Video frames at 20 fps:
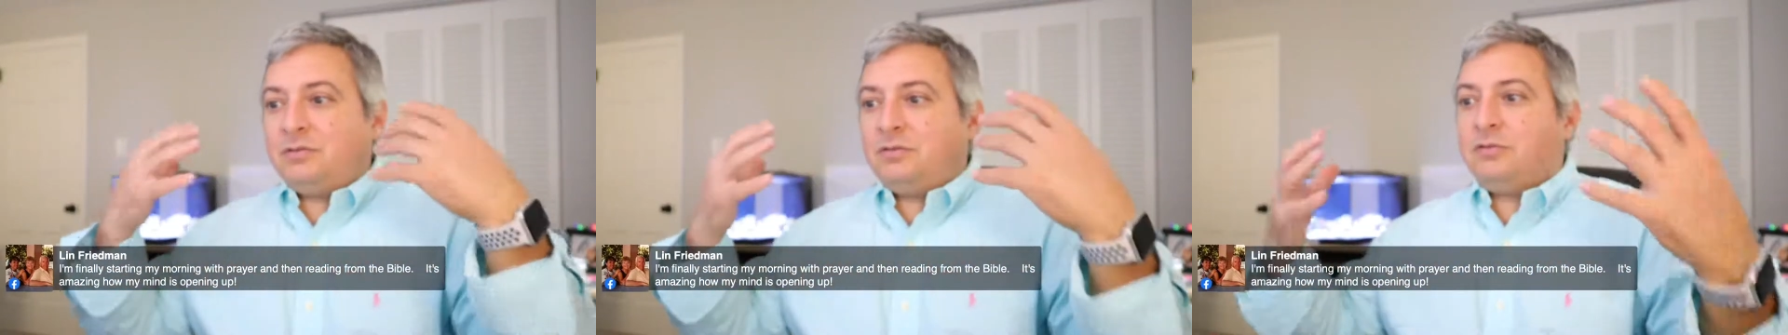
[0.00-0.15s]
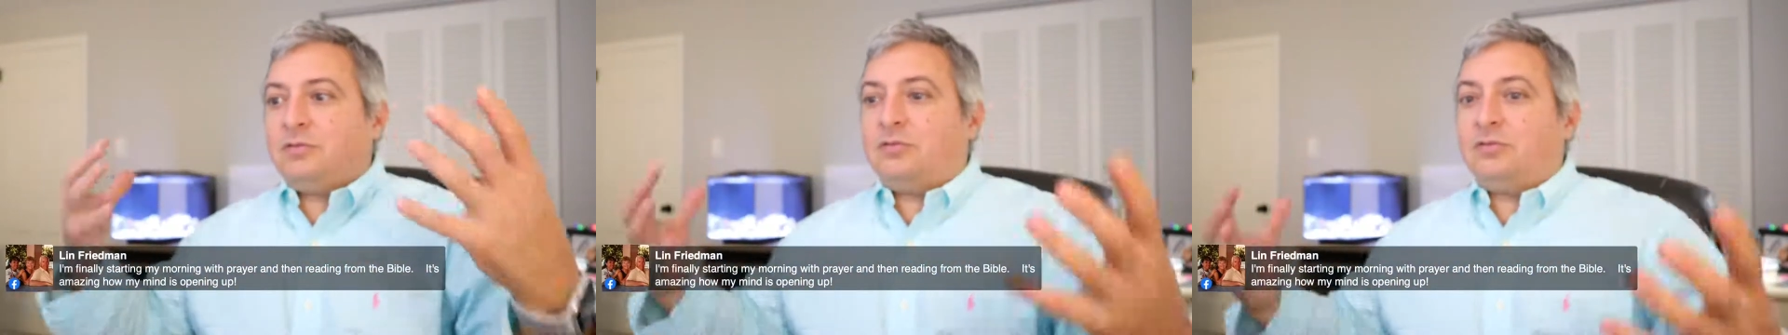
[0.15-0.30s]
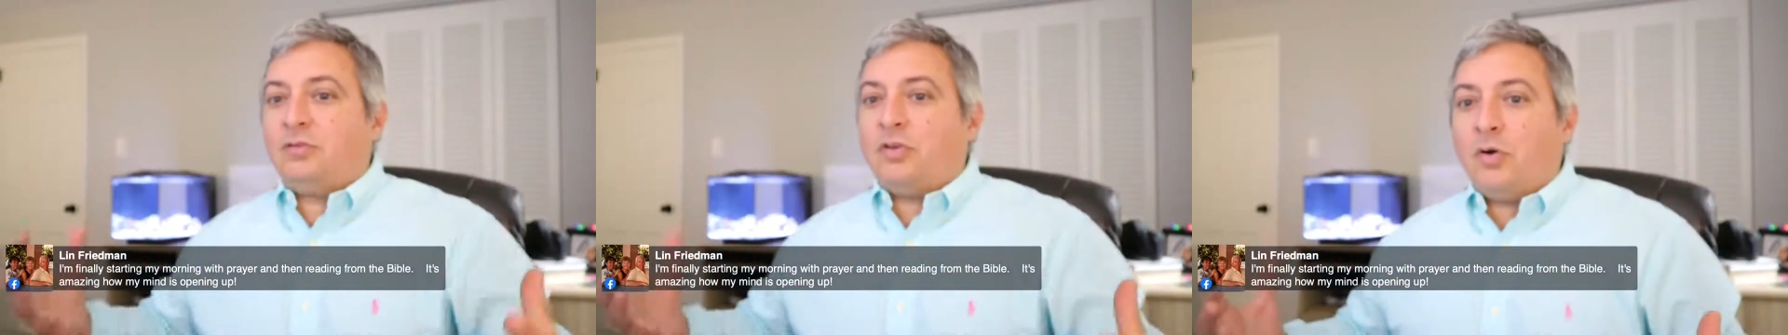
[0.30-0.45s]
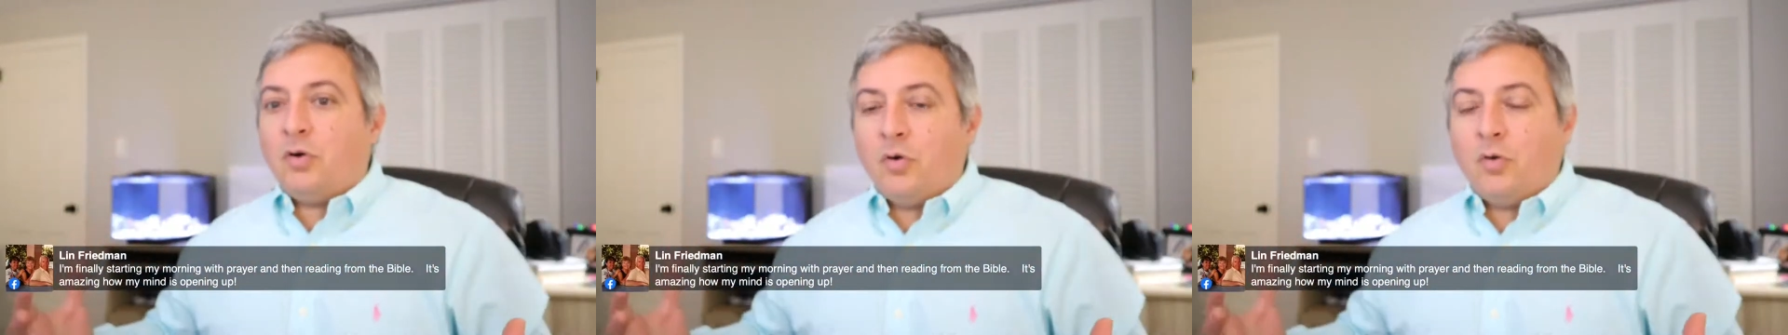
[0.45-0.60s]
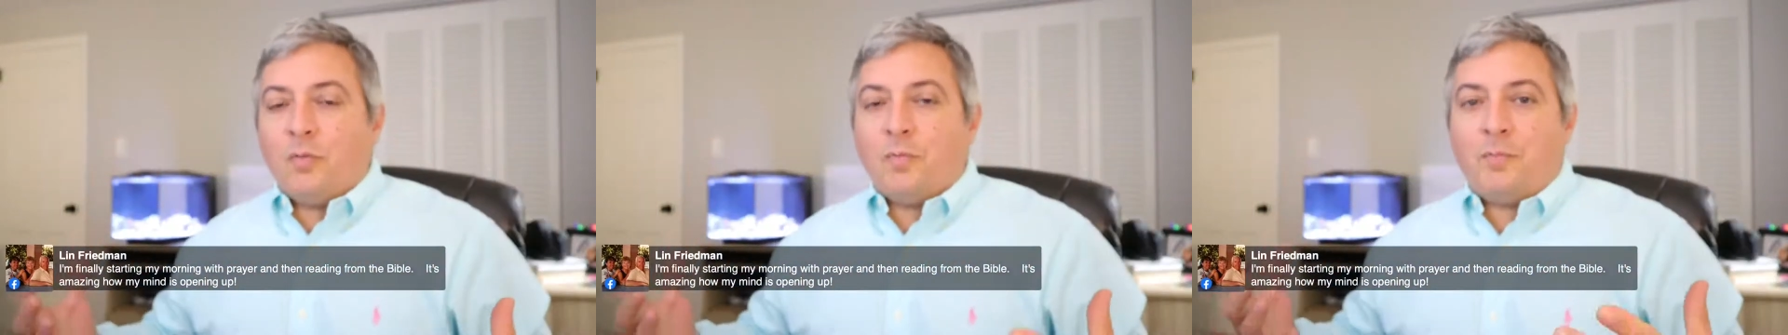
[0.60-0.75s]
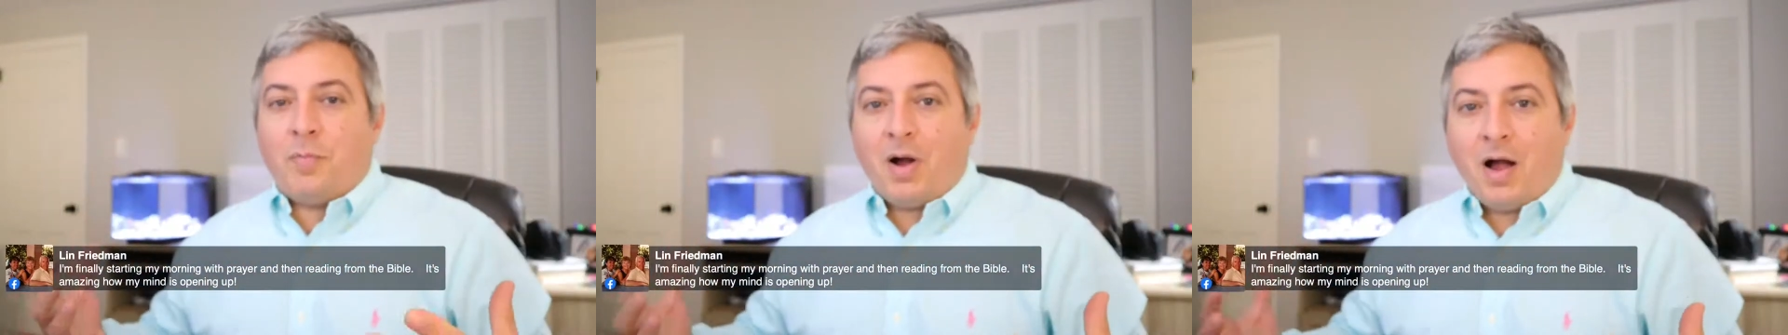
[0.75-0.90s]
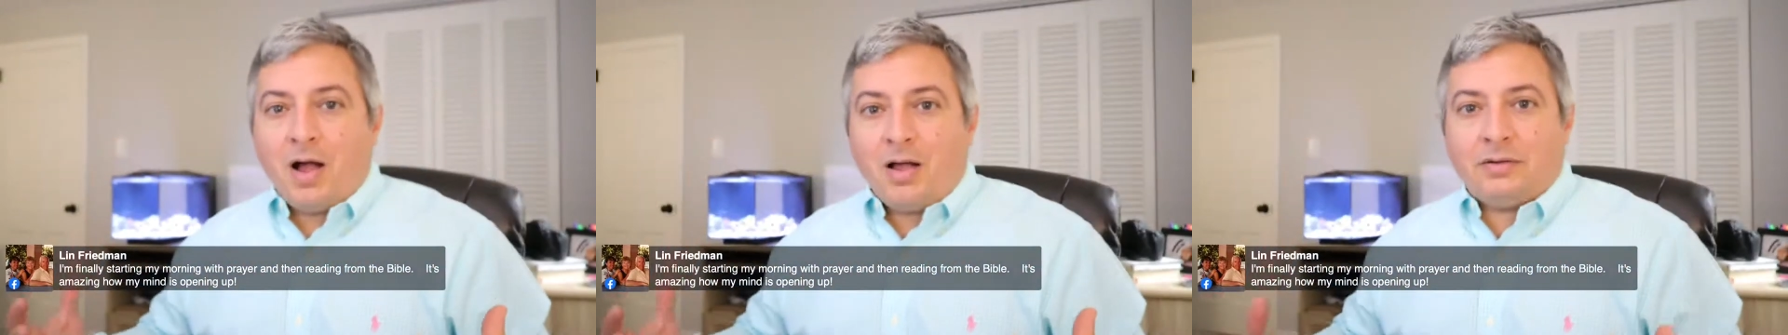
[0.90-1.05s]

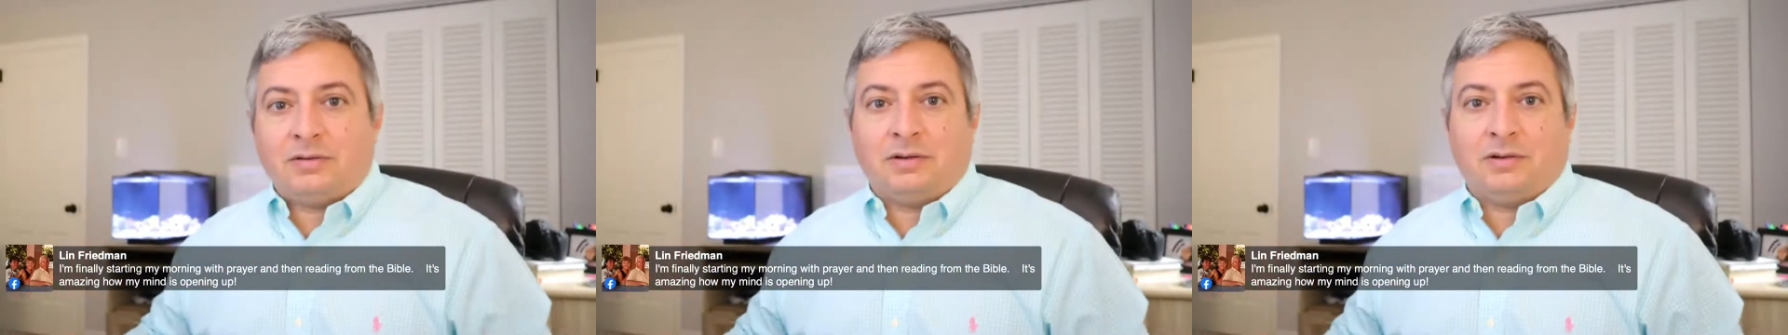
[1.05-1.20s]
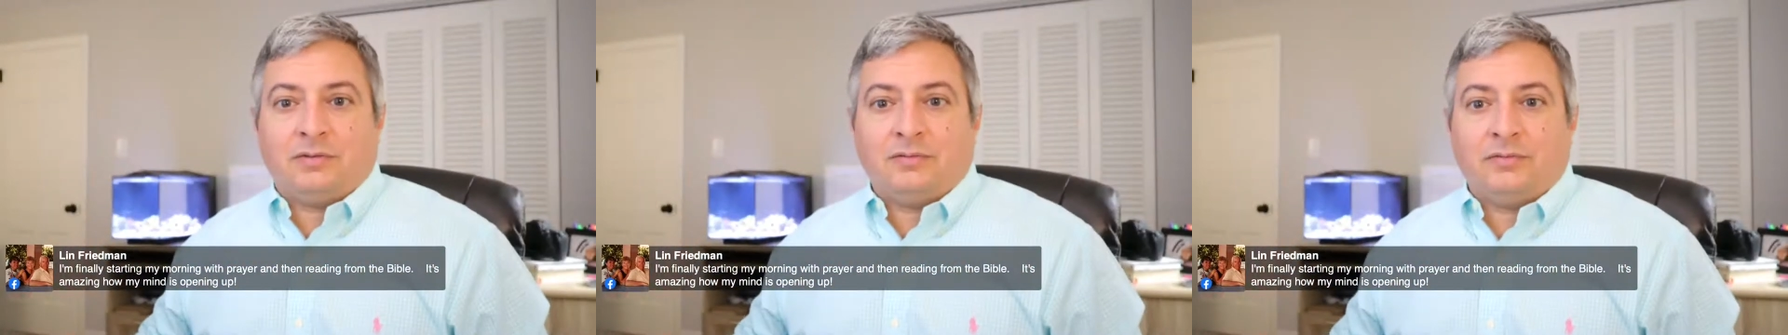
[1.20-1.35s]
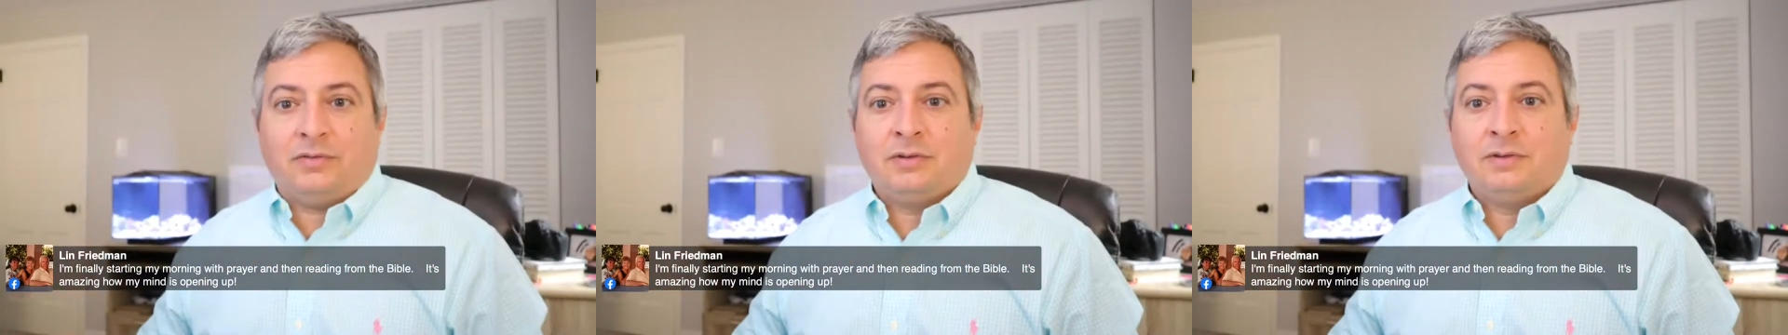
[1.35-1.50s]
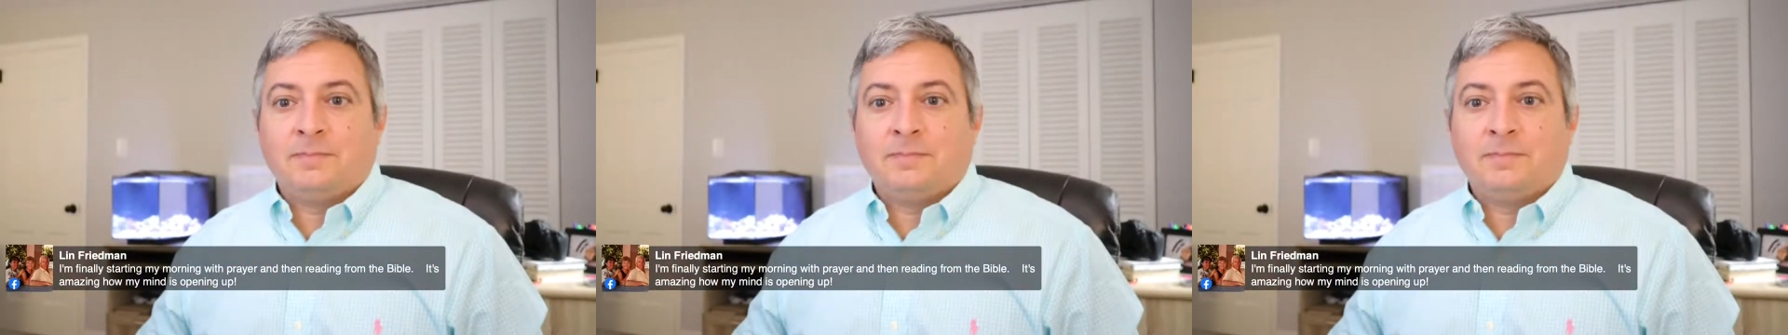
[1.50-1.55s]
so positive.